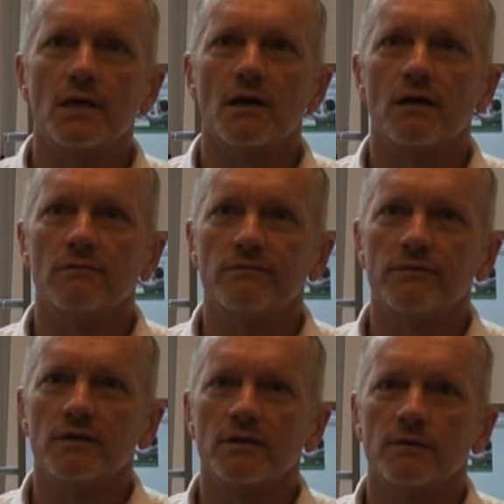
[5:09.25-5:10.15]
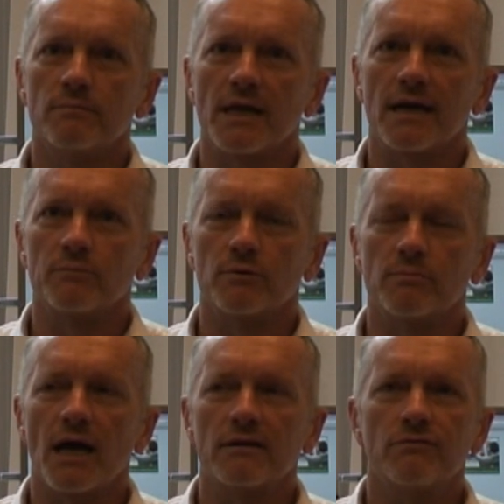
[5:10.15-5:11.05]
of the Blackboard
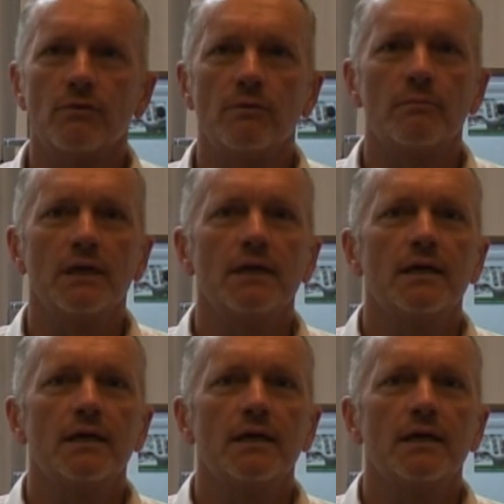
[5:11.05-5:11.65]
platform,